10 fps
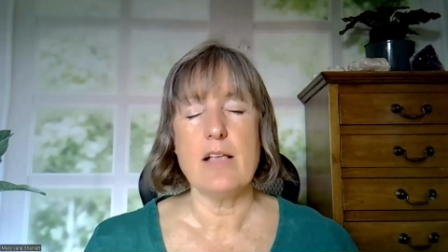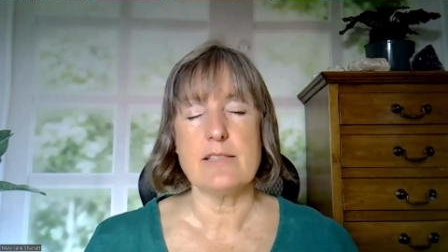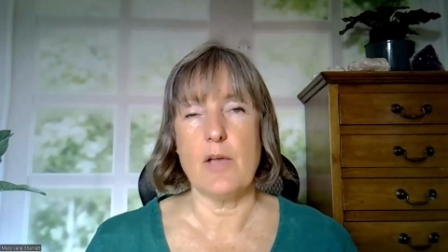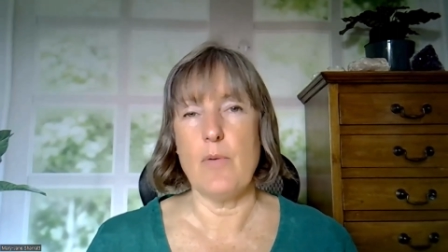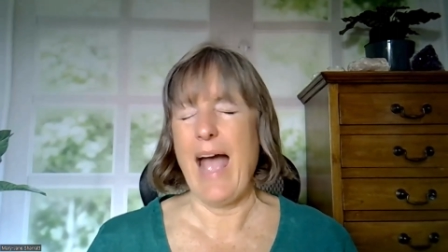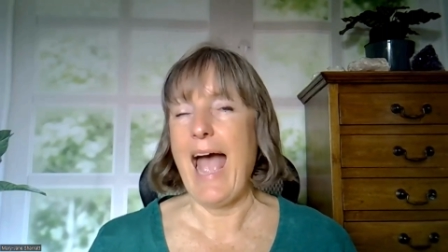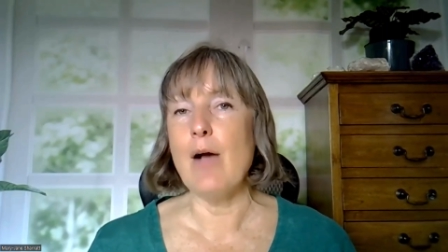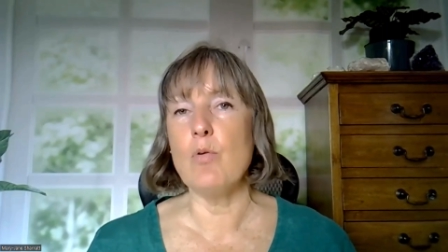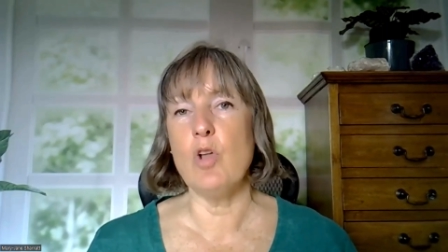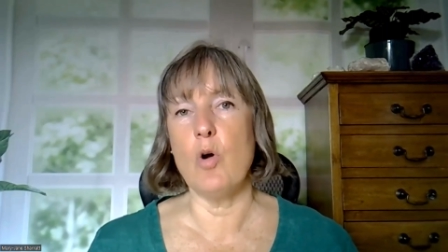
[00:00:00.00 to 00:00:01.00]
So
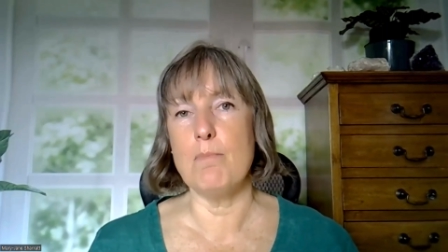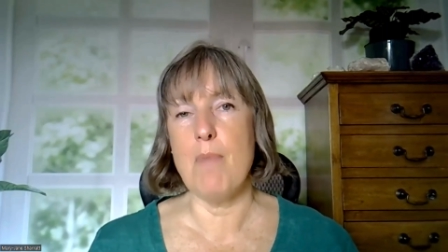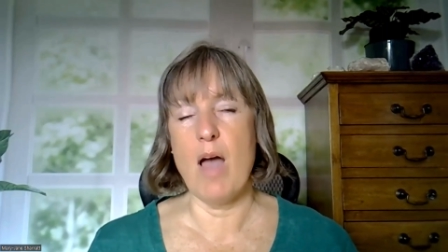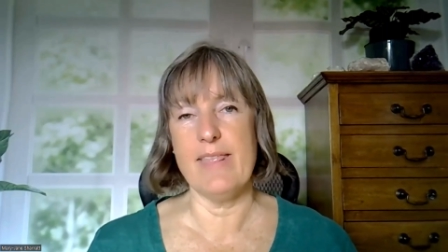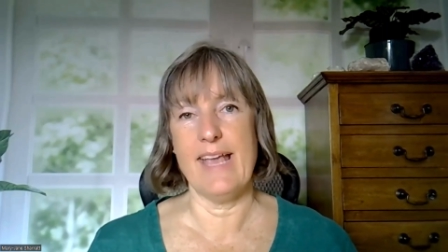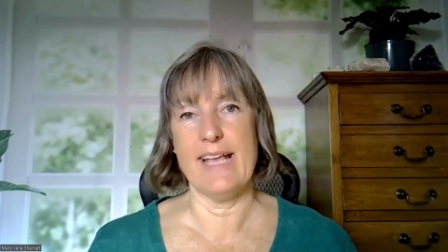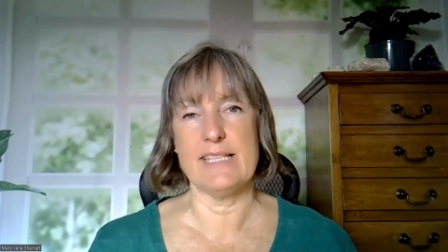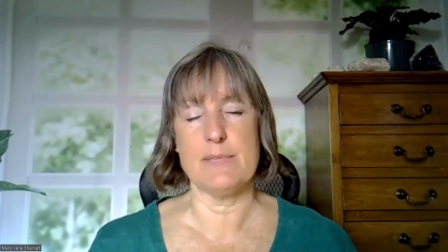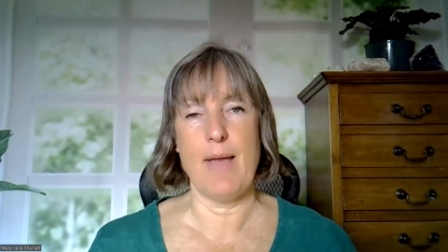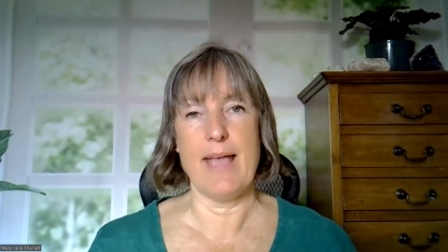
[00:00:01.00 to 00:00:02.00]
how long might they
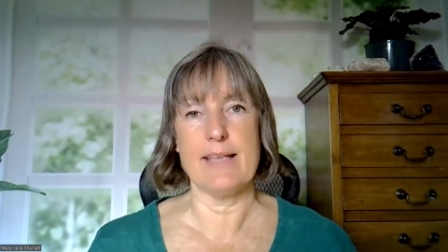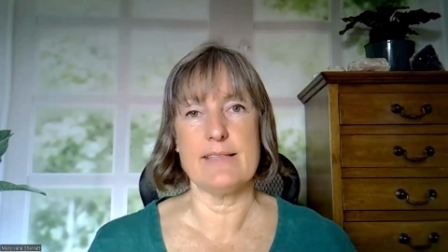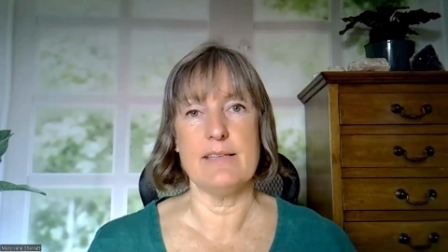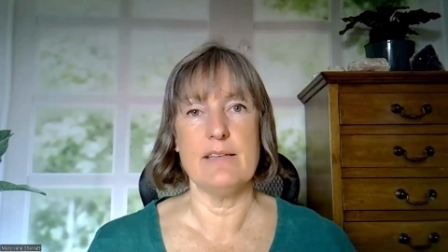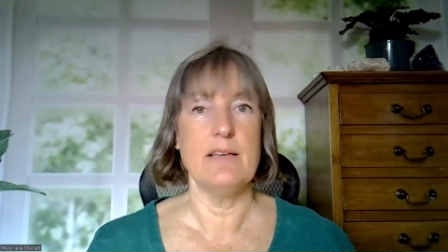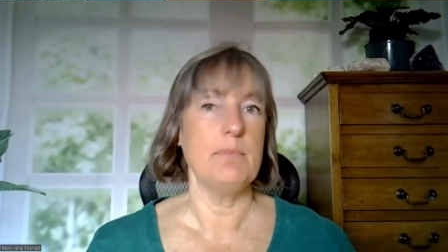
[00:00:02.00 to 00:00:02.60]
expect